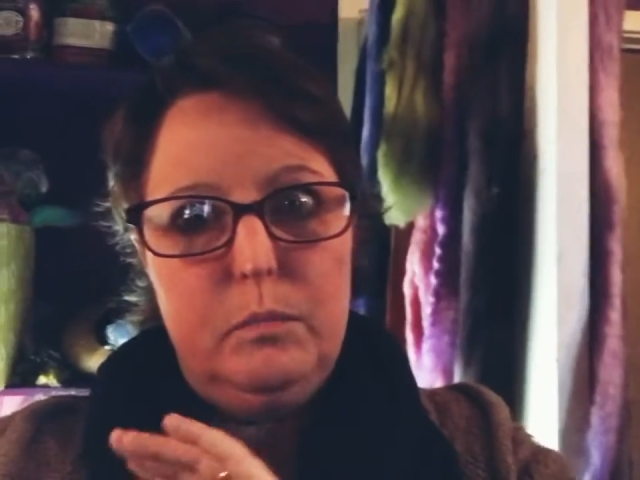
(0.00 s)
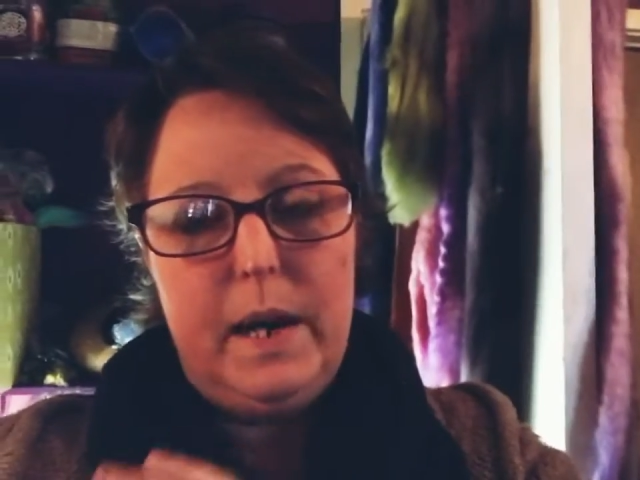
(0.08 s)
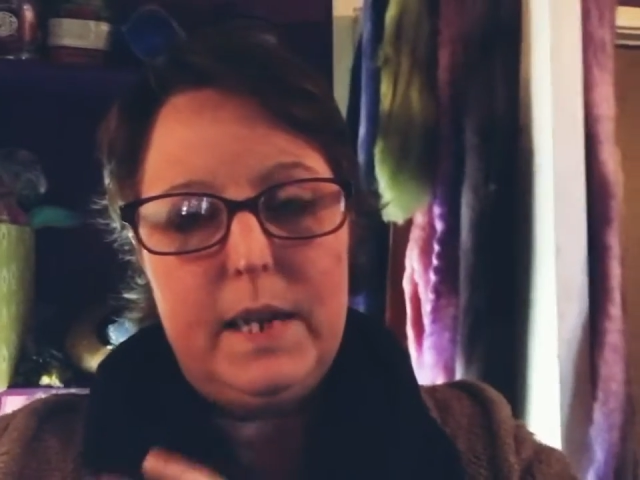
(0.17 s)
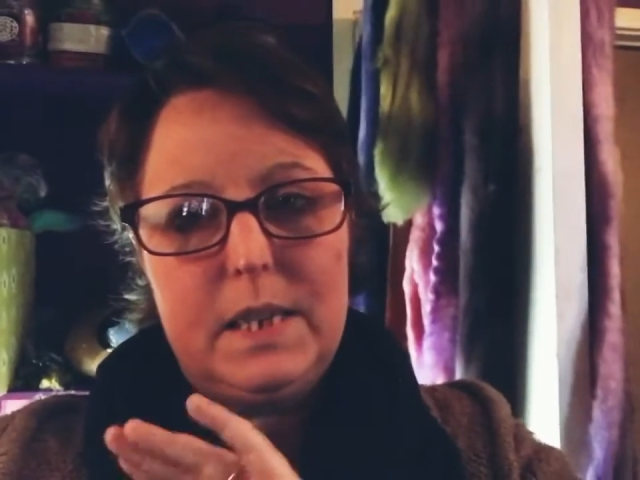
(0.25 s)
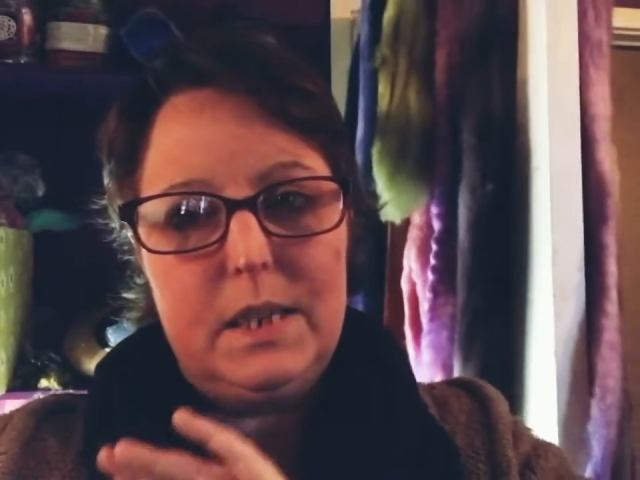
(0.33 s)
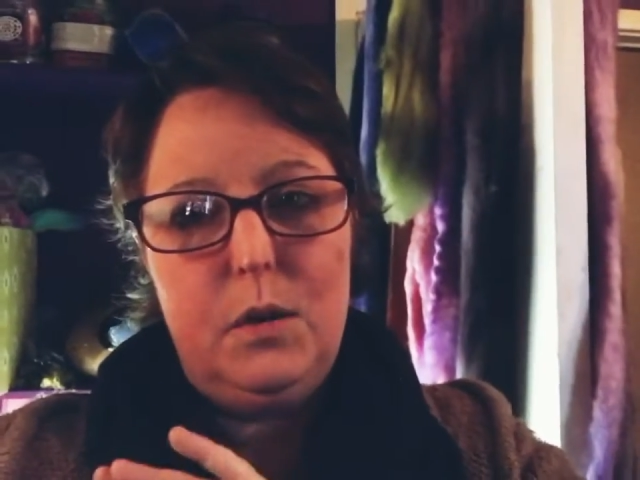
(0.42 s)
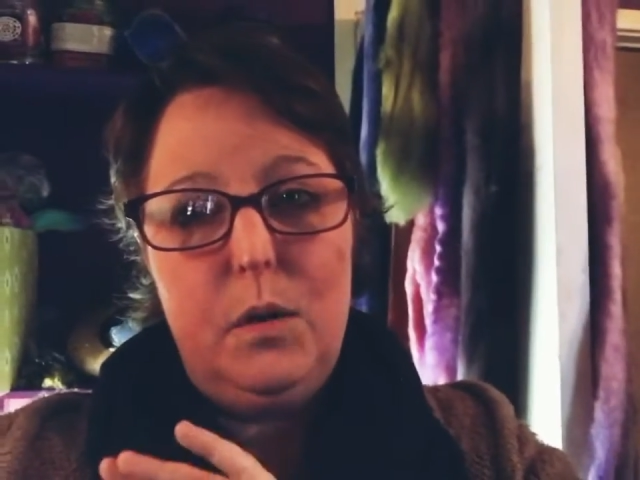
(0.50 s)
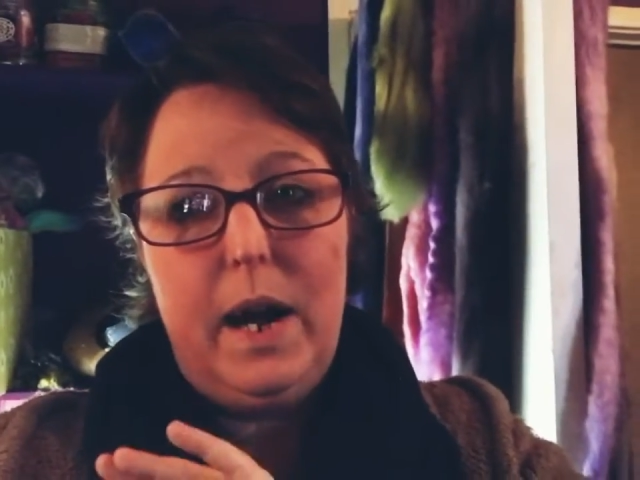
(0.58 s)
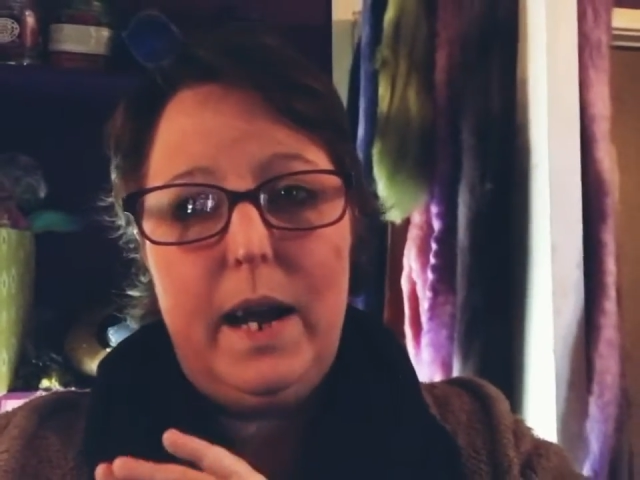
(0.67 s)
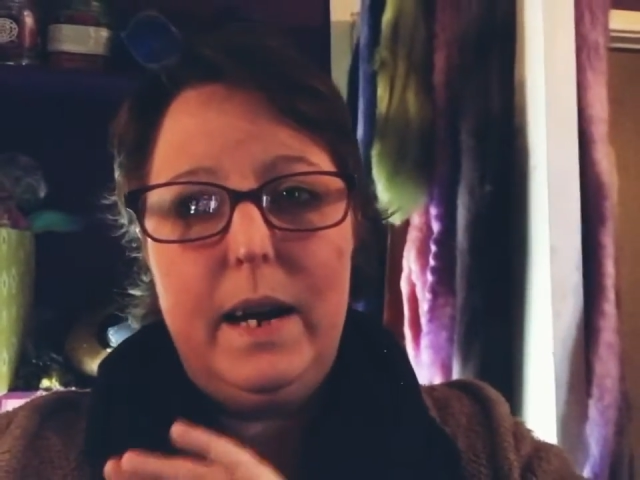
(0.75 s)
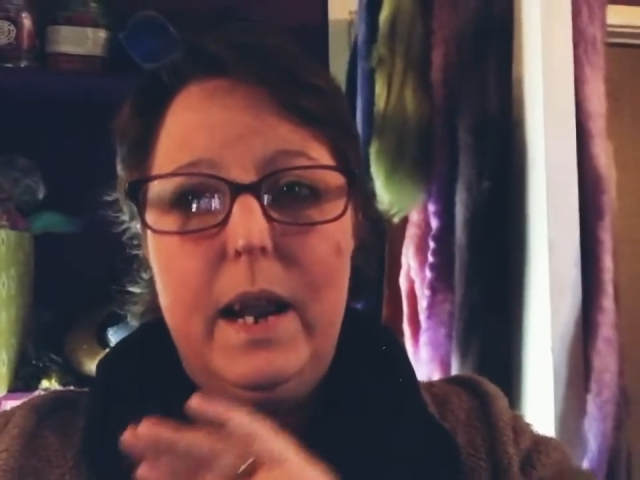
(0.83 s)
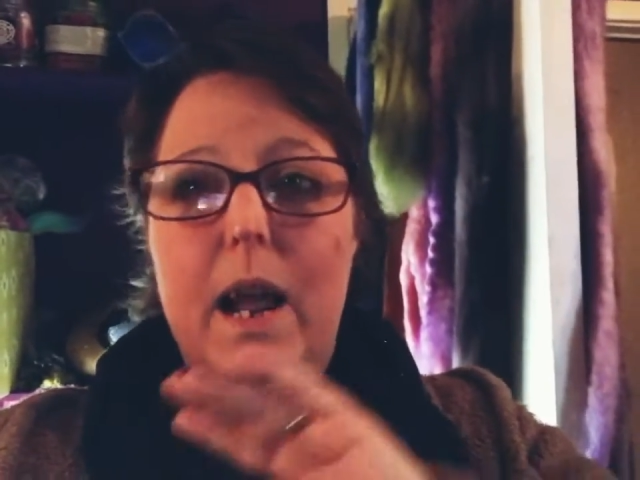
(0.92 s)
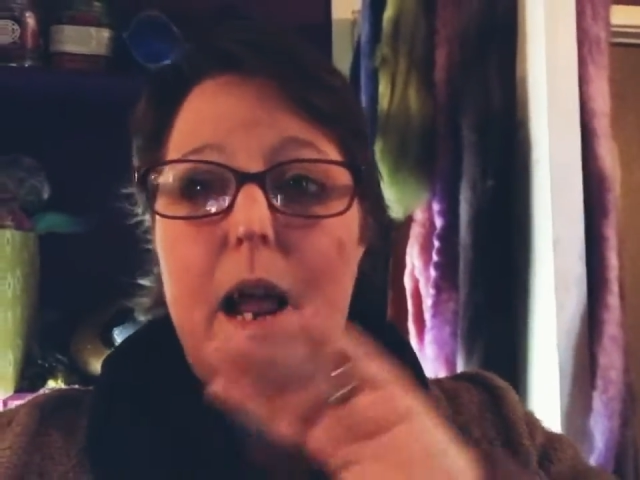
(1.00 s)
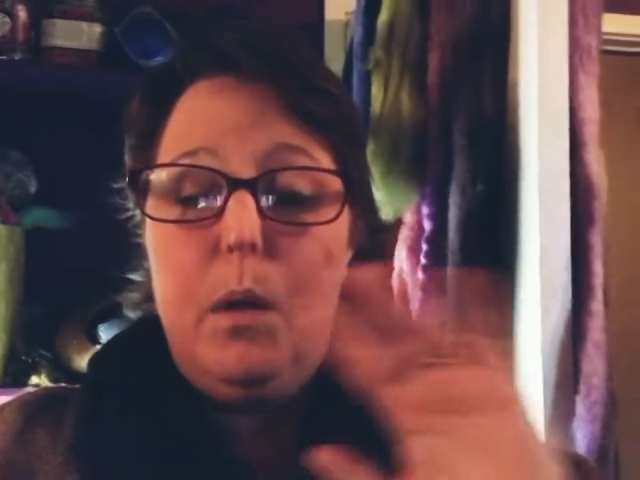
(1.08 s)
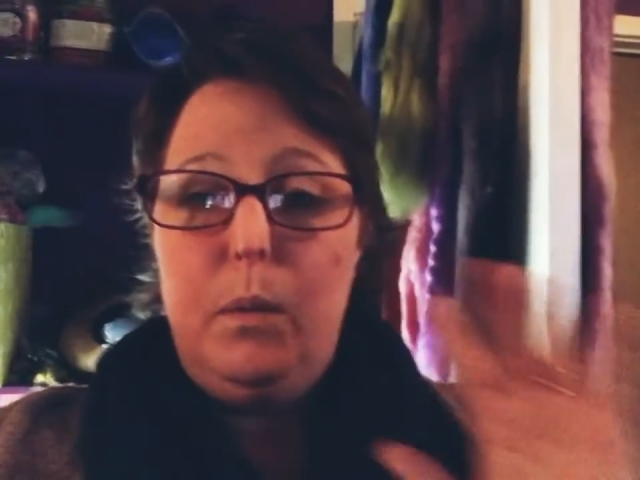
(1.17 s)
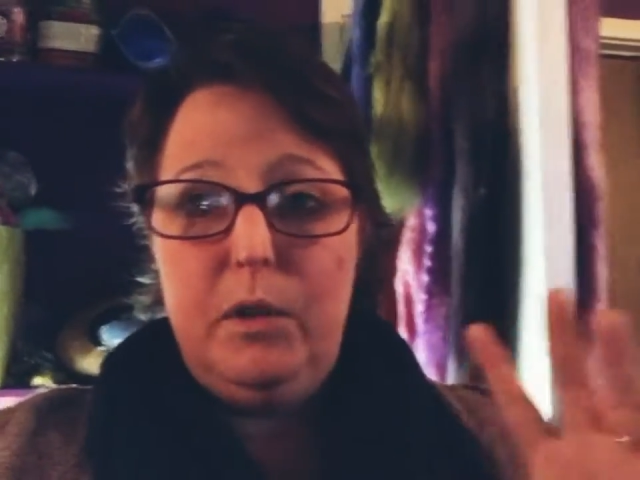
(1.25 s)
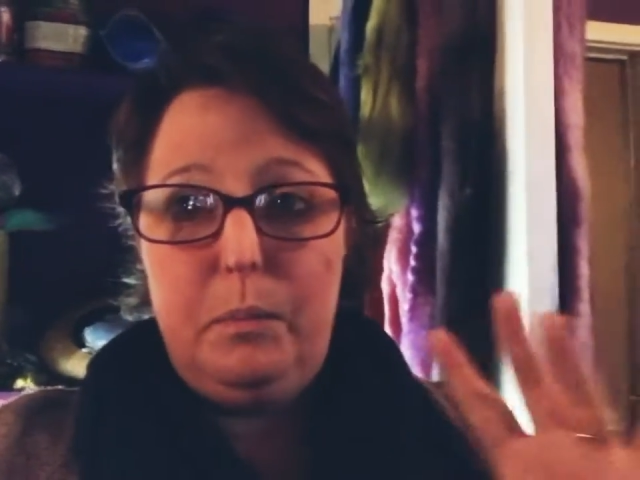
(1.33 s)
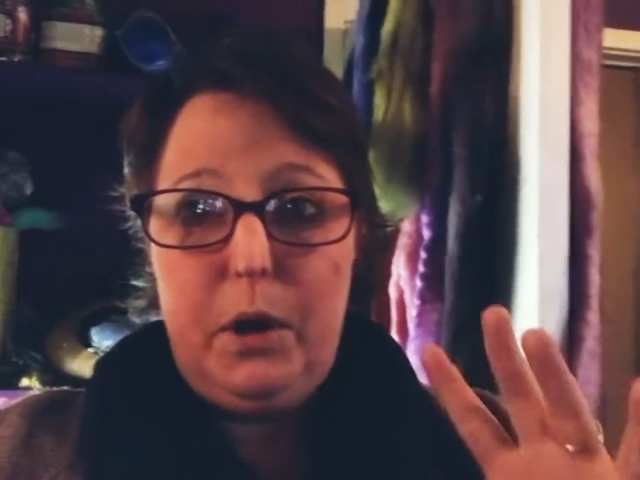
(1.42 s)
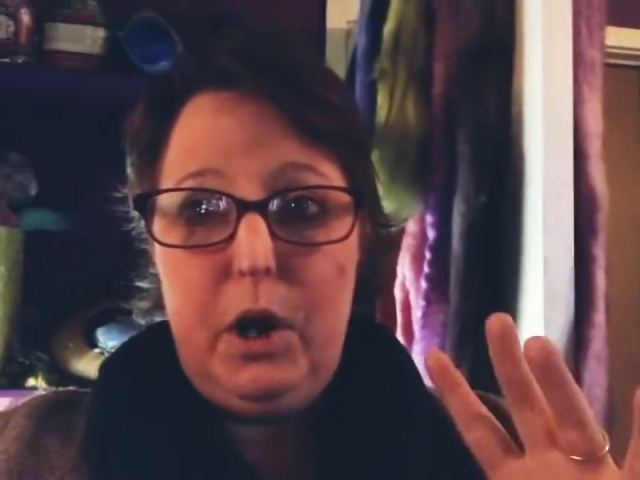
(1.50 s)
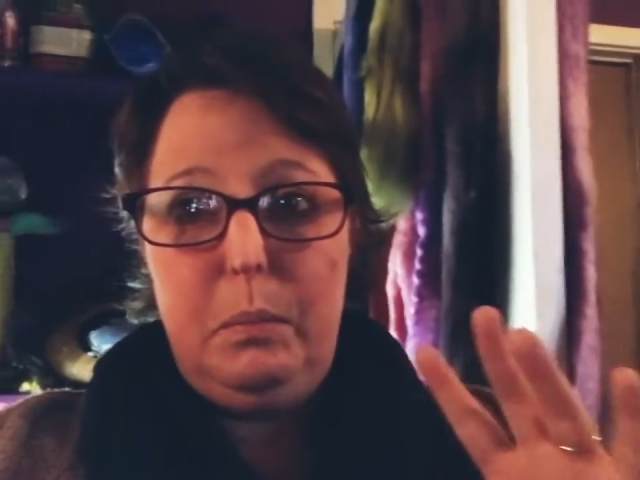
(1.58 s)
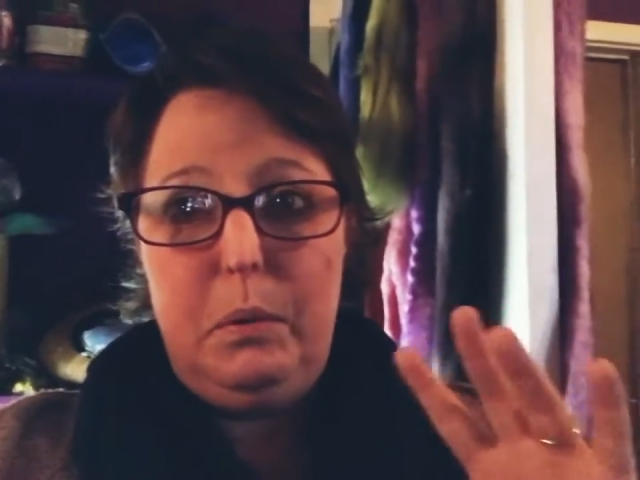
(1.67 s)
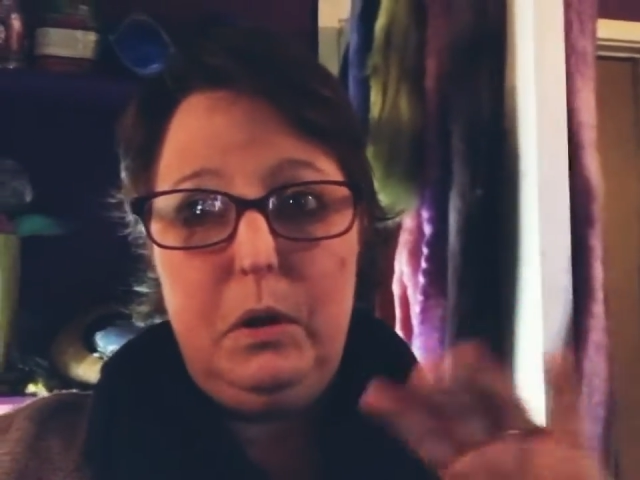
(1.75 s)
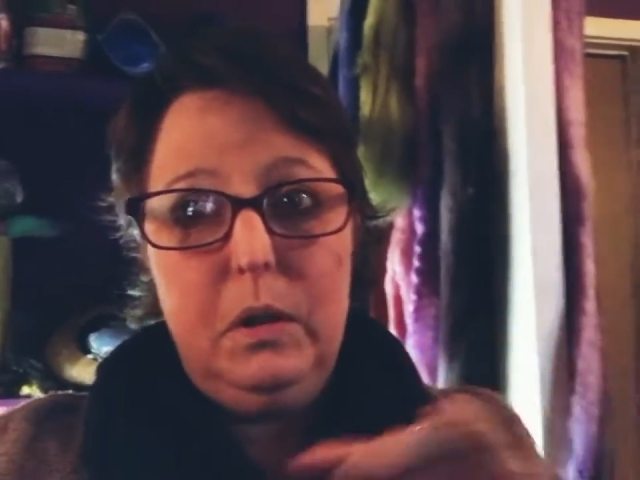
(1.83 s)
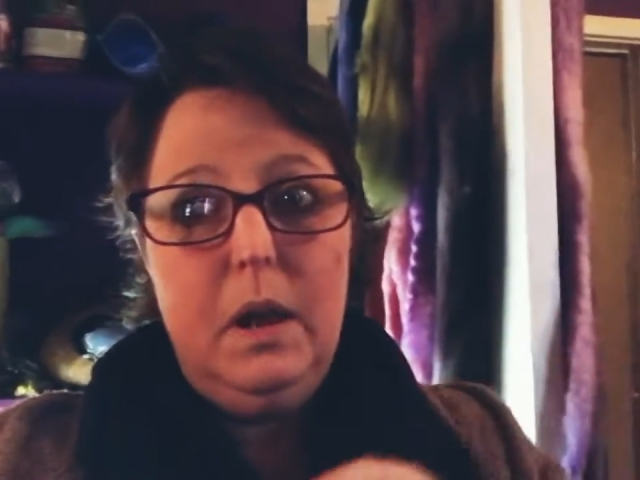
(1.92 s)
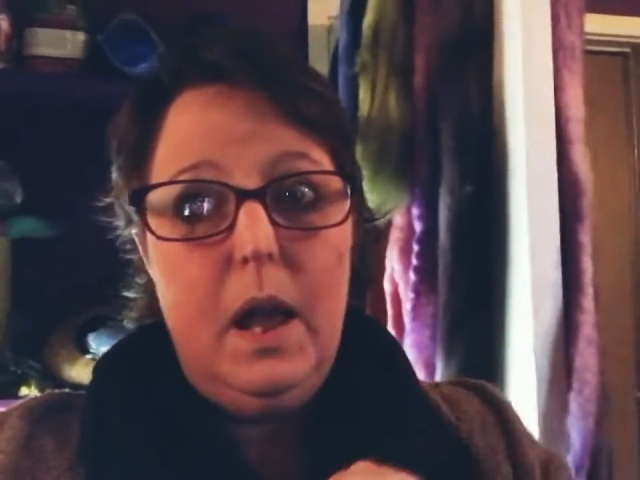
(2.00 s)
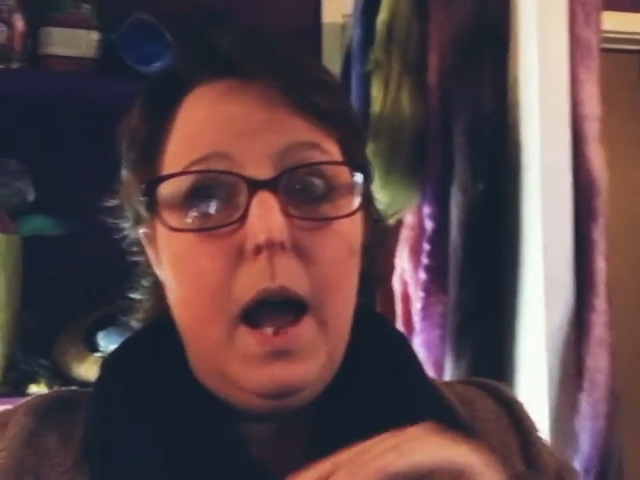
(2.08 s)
Manx Loaghtan with purple